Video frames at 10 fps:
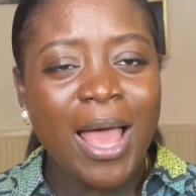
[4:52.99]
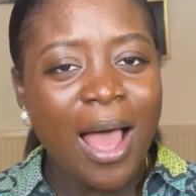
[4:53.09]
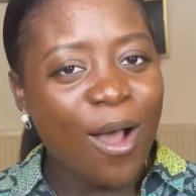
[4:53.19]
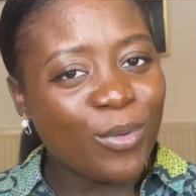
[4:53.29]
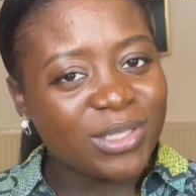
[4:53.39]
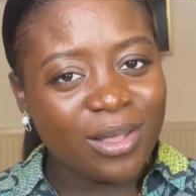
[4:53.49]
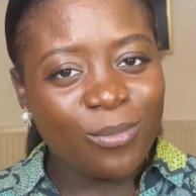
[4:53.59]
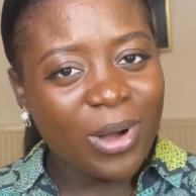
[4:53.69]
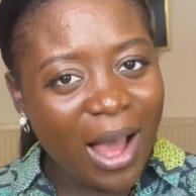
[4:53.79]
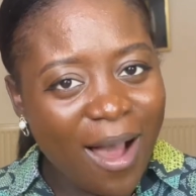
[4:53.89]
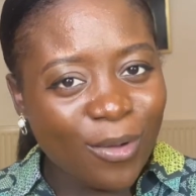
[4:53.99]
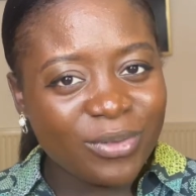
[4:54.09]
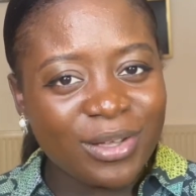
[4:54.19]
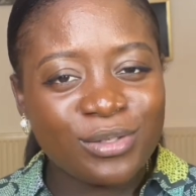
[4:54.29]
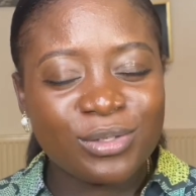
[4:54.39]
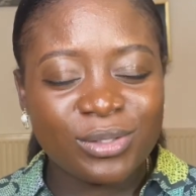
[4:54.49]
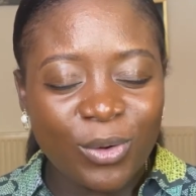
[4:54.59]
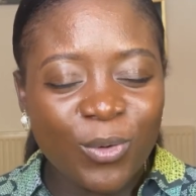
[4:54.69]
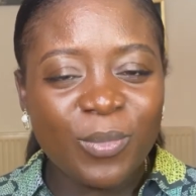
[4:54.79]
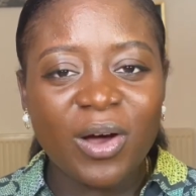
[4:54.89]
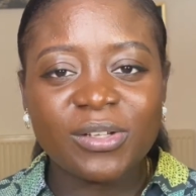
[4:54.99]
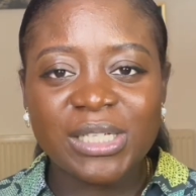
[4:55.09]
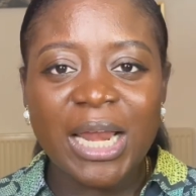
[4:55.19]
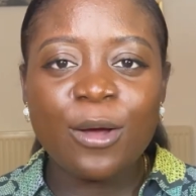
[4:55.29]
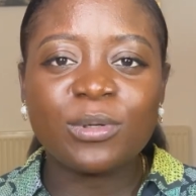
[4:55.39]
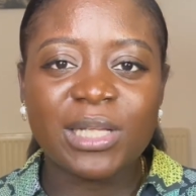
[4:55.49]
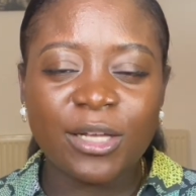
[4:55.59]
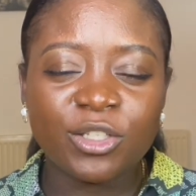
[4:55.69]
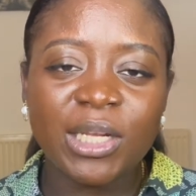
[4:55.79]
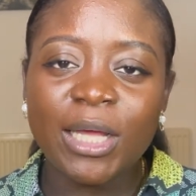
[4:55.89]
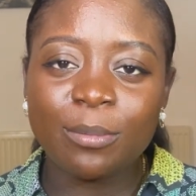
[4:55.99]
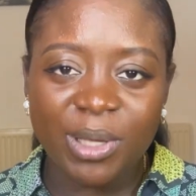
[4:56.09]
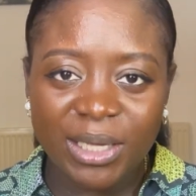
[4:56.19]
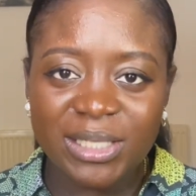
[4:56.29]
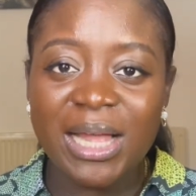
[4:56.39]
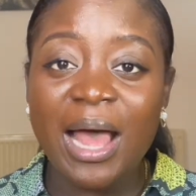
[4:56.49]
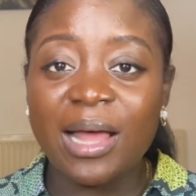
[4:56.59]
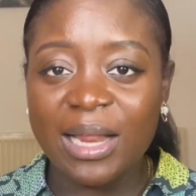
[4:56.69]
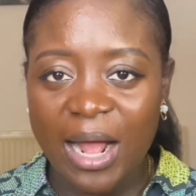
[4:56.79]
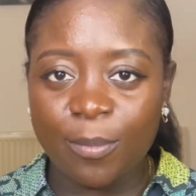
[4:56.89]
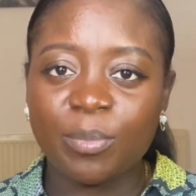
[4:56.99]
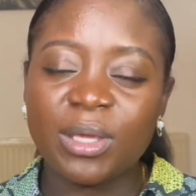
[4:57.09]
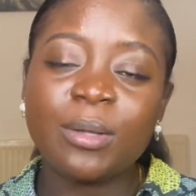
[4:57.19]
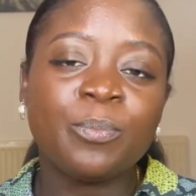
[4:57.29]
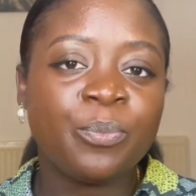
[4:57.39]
I was like, wow, there's so much, and I was actually amazed and happy